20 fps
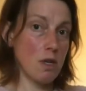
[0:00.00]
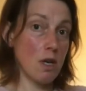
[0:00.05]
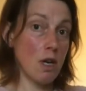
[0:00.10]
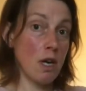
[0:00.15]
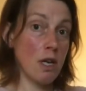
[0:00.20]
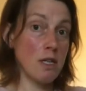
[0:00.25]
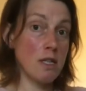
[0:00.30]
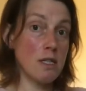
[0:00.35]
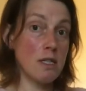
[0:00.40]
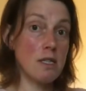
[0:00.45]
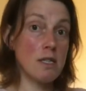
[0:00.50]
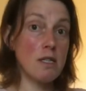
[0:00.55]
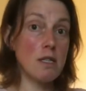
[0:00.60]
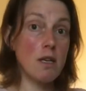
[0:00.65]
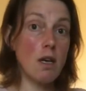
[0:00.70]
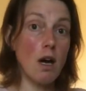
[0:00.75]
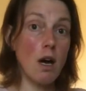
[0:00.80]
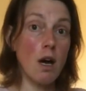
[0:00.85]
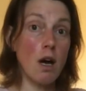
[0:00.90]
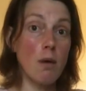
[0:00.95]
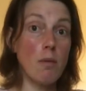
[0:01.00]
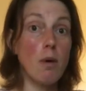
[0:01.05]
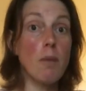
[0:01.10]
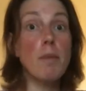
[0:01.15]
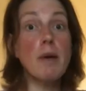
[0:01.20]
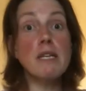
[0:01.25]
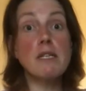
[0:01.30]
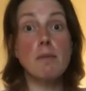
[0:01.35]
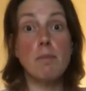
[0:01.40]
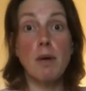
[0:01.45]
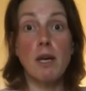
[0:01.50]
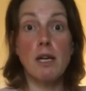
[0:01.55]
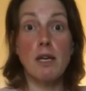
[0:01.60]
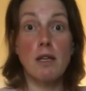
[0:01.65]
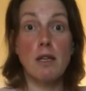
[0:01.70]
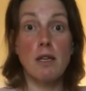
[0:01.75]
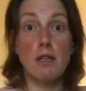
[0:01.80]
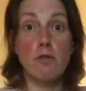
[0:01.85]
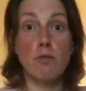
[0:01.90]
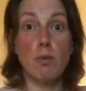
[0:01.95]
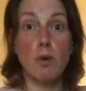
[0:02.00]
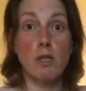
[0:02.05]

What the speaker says: and I'm basically making these for my